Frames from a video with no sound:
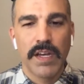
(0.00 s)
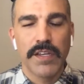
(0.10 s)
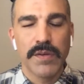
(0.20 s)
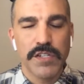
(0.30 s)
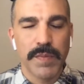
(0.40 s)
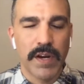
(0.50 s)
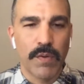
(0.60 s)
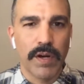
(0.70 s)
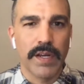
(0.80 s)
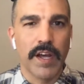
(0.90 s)
huge amount of
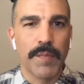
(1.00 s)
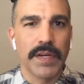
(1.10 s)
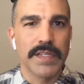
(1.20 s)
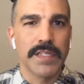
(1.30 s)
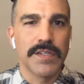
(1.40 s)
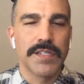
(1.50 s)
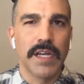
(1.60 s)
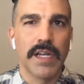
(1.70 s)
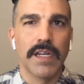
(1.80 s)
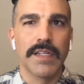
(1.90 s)
work in helping us
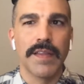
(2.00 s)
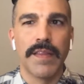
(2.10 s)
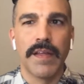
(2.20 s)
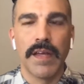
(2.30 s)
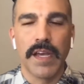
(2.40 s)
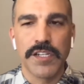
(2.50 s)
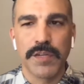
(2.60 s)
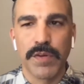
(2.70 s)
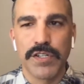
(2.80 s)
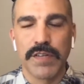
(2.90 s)
understand the
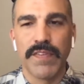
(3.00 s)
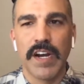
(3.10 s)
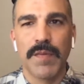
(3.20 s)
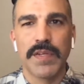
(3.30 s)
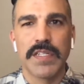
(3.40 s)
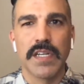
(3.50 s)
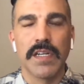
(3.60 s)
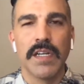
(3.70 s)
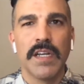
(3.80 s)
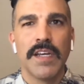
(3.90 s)
ancient Martian environment, and